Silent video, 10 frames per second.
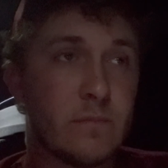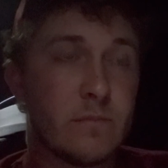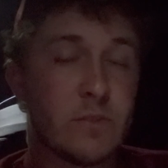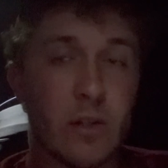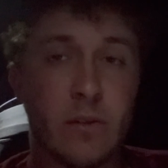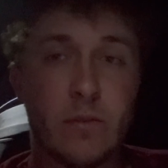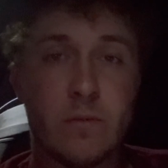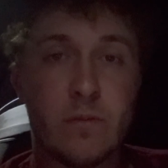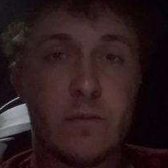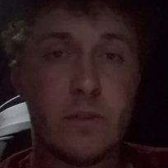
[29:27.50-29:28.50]
So
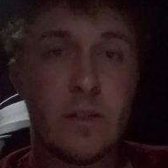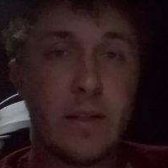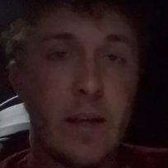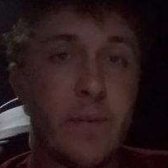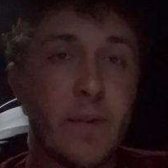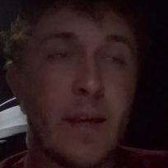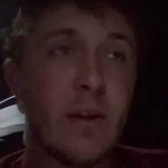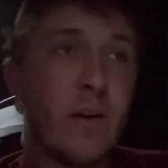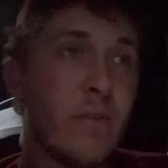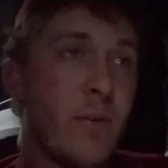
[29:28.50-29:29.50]
yeah, thank
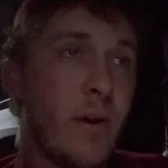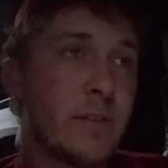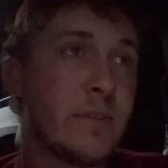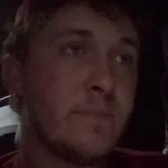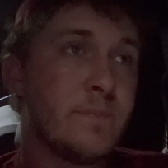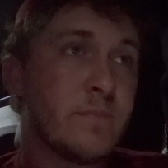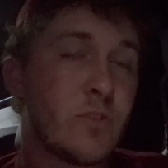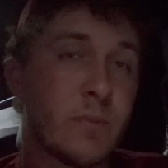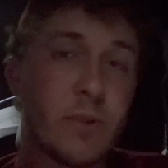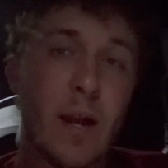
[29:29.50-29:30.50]
y'all for watching.
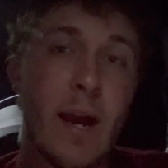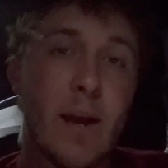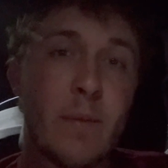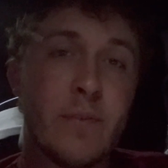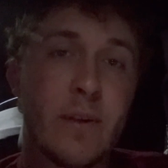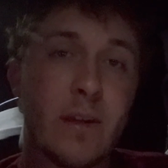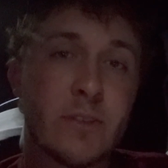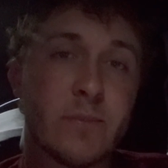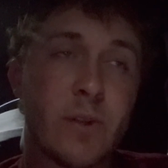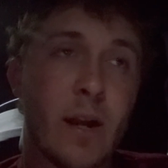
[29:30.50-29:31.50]
Subscribe if you're not
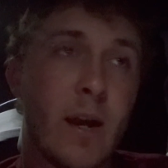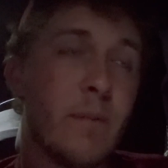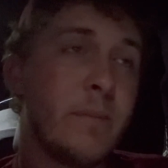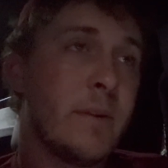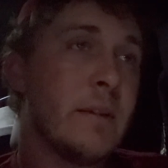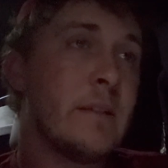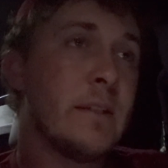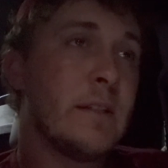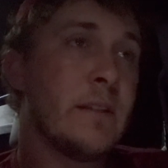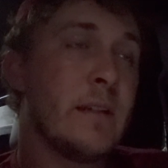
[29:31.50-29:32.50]
subscribed,
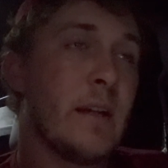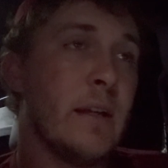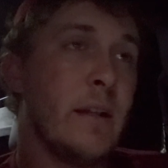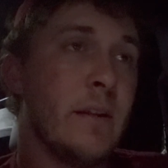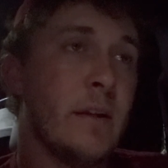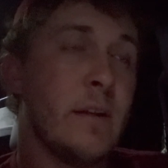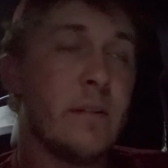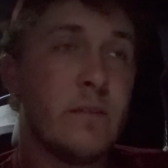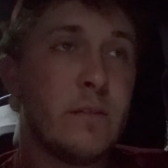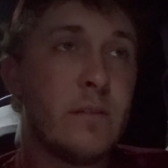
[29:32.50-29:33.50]
and
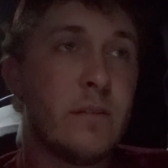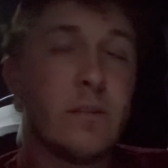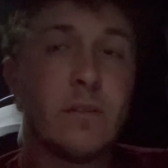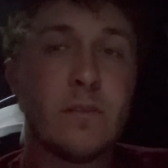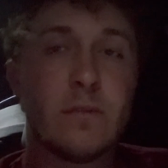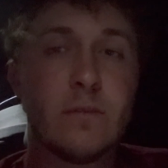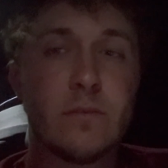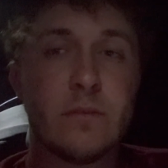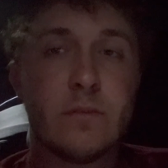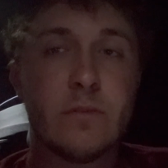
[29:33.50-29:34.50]

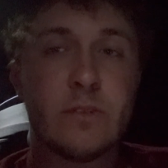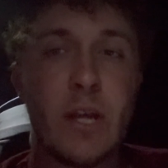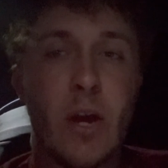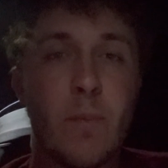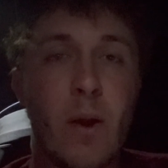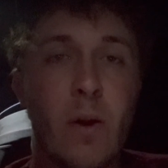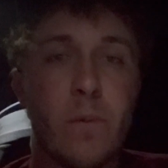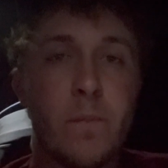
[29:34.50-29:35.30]
see y'all tomorrow.